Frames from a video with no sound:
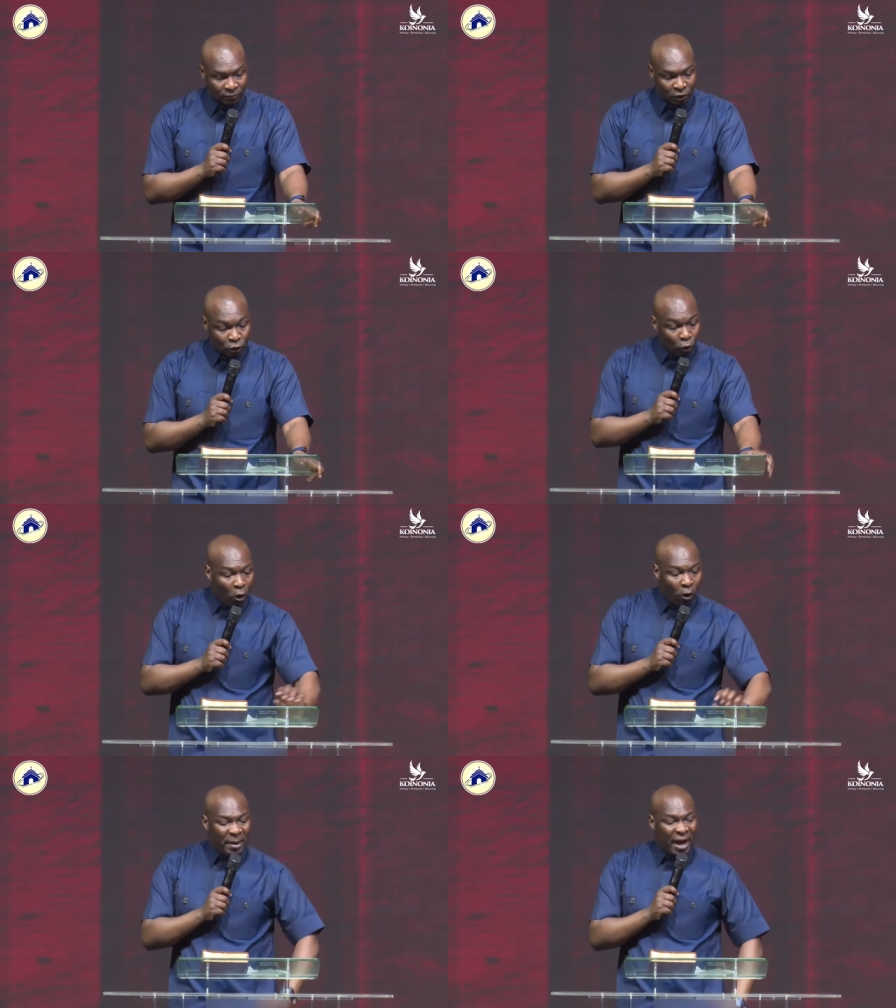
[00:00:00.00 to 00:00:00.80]
To
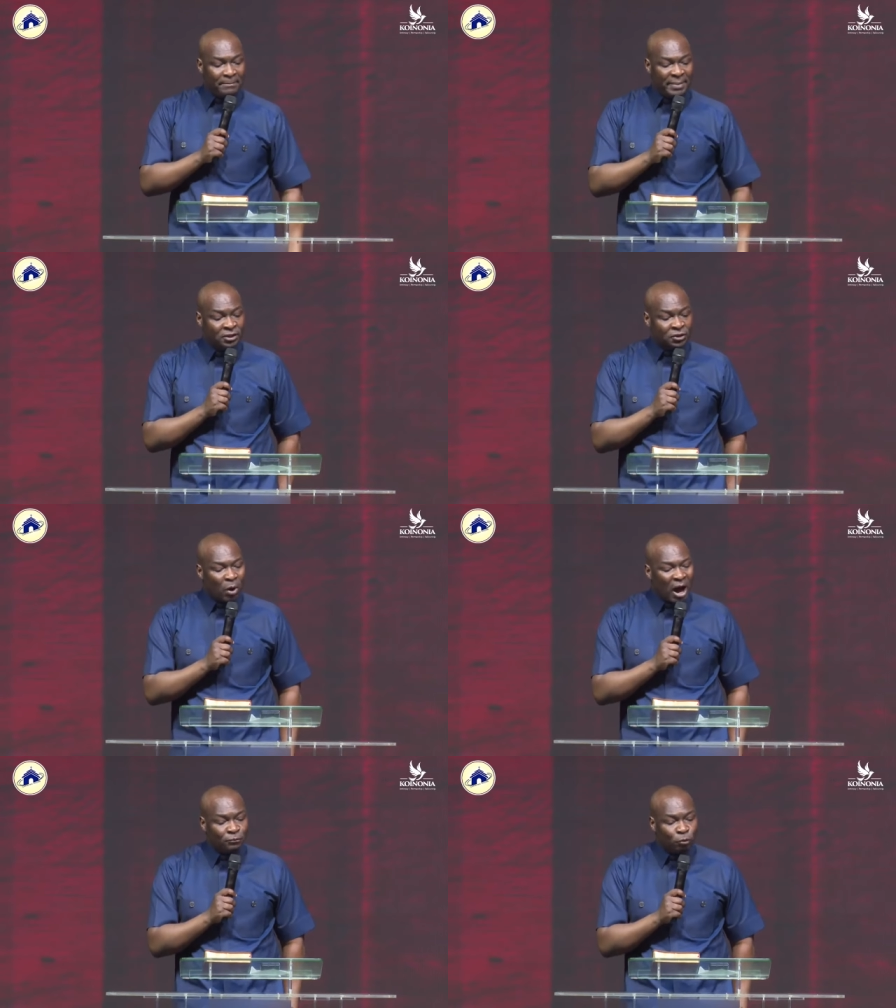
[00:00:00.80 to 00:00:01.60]
obey means you
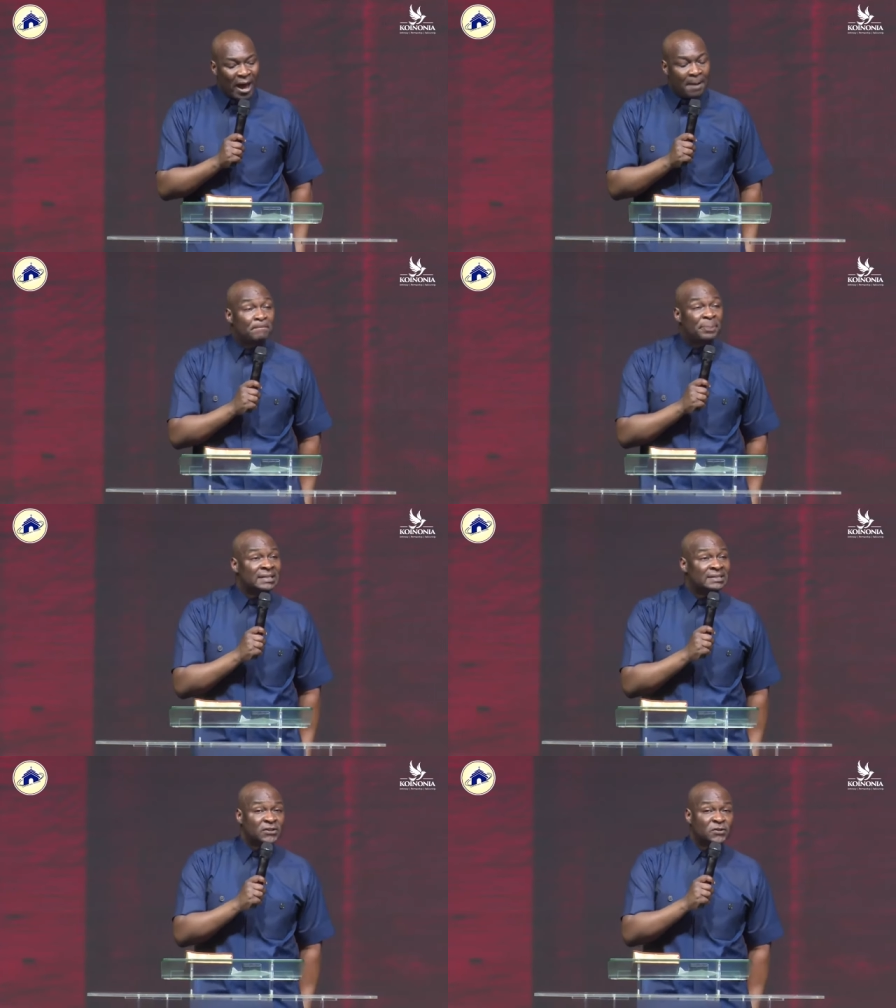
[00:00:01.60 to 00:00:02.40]
have to embrace
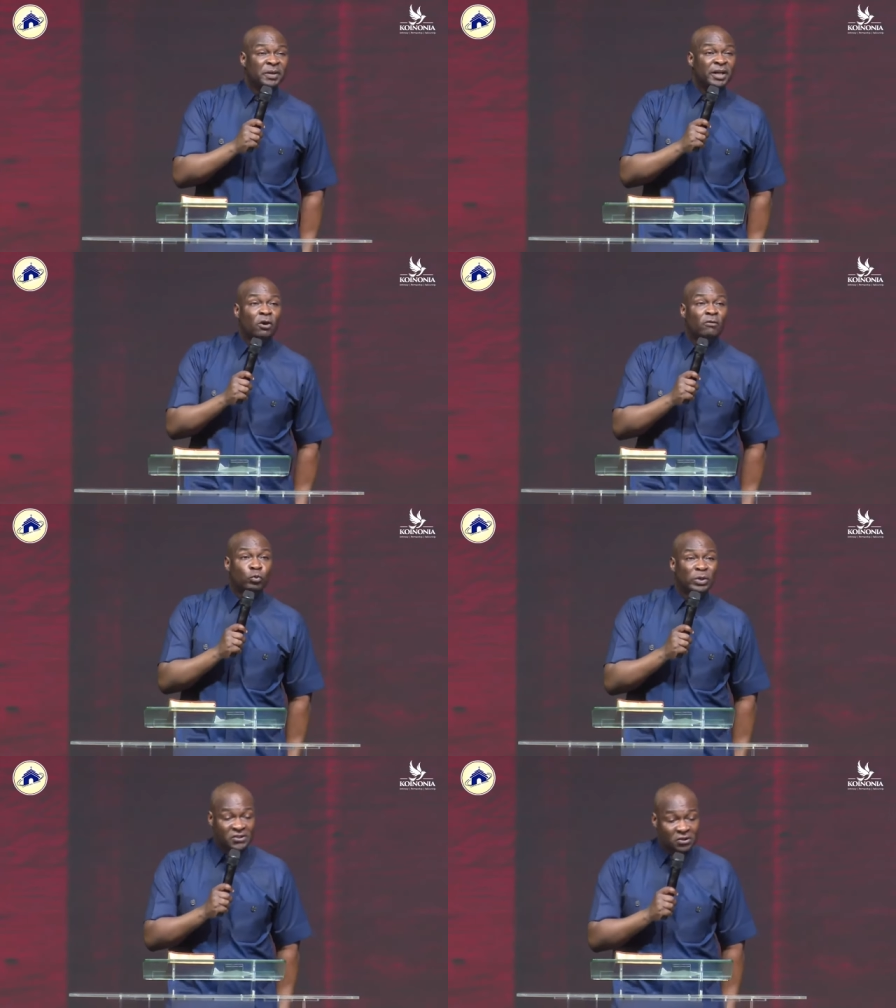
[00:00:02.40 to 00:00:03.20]
the spirit of
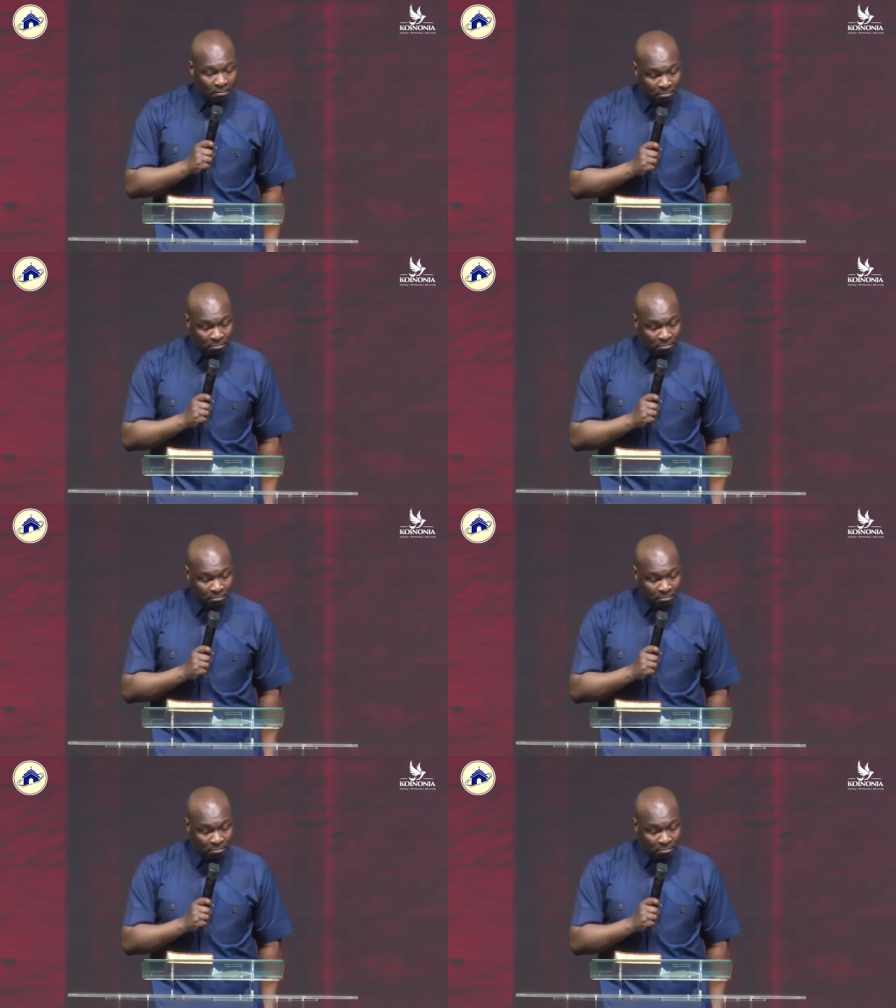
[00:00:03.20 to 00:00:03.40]
wisdom.